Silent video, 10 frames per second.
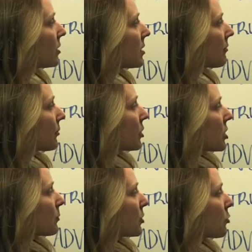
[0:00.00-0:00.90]
the
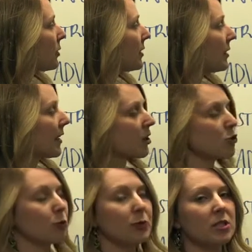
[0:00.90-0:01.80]
difference between the
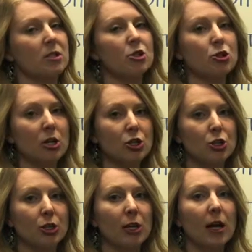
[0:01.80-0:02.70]
actual business
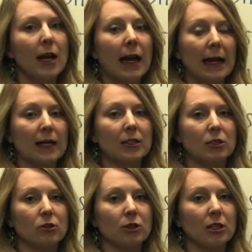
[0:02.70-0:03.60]
structure
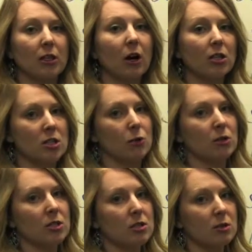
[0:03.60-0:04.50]
and the
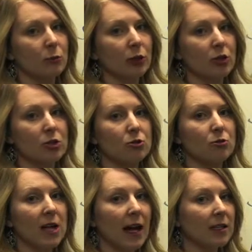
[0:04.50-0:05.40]
consequences in regards to
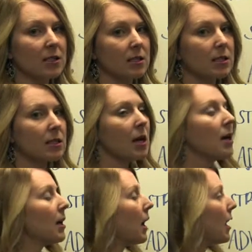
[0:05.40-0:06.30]
taxes
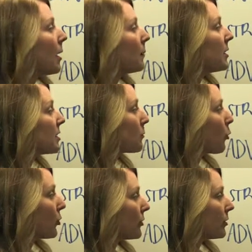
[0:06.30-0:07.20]
um, is
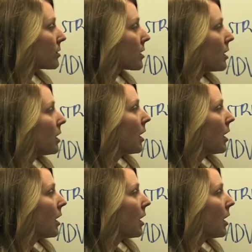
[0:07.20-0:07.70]
important.